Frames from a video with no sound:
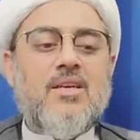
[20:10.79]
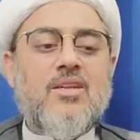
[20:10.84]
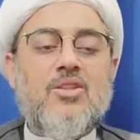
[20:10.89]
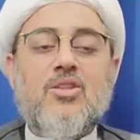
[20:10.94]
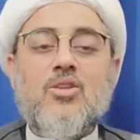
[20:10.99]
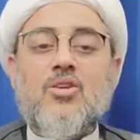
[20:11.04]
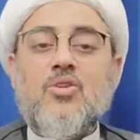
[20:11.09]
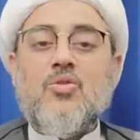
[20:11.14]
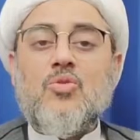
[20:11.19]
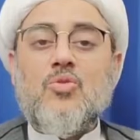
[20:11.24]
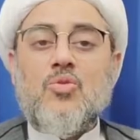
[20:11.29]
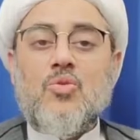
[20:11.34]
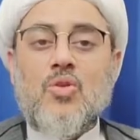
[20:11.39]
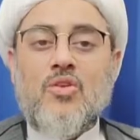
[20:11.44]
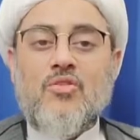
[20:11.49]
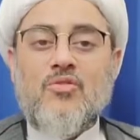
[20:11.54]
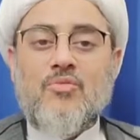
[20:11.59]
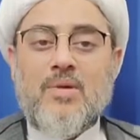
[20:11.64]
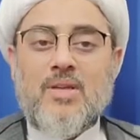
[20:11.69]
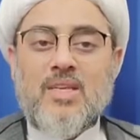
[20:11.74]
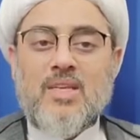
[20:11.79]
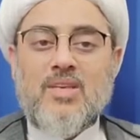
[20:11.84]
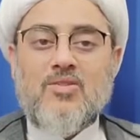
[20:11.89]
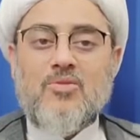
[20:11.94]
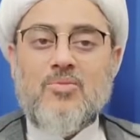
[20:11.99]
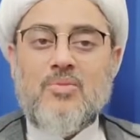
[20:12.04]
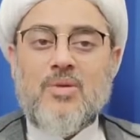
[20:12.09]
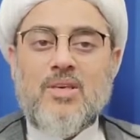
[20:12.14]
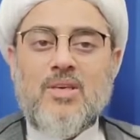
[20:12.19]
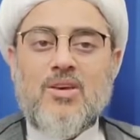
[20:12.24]
The rule of Bani
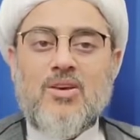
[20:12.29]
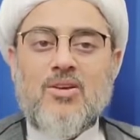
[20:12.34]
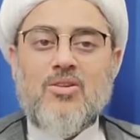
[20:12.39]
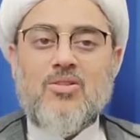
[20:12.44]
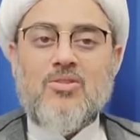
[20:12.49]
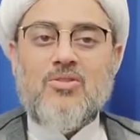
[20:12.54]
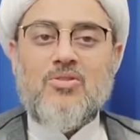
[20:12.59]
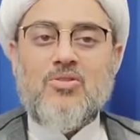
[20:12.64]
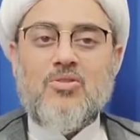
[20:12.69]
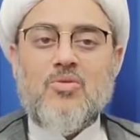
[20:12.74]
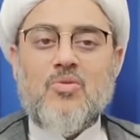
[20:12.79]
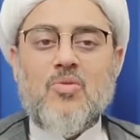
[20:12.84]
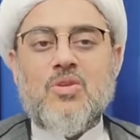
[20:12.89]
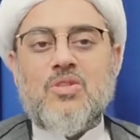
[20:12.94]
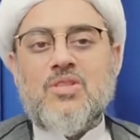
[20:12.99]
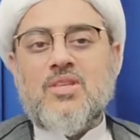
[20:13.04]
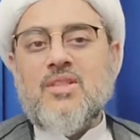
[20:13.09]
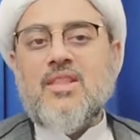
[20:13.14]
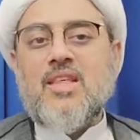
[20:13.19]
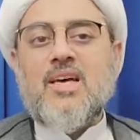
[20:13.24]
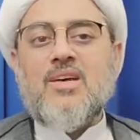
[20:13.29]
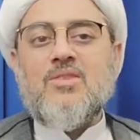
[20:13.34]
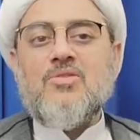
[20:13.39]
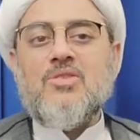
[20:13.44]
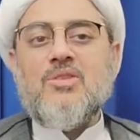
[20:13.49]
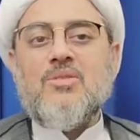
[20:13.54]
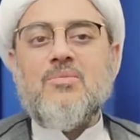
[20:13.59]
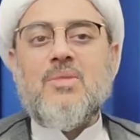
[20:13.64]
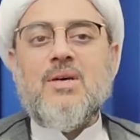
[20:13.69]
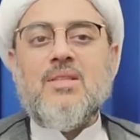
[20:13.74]
Umayyah also was
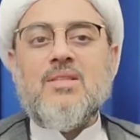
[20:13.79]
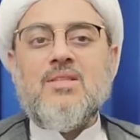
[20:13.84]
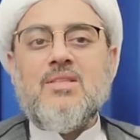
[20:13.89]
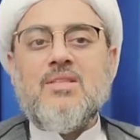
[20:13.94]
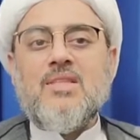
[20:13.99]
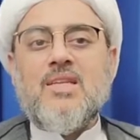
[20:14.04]
1,000 months.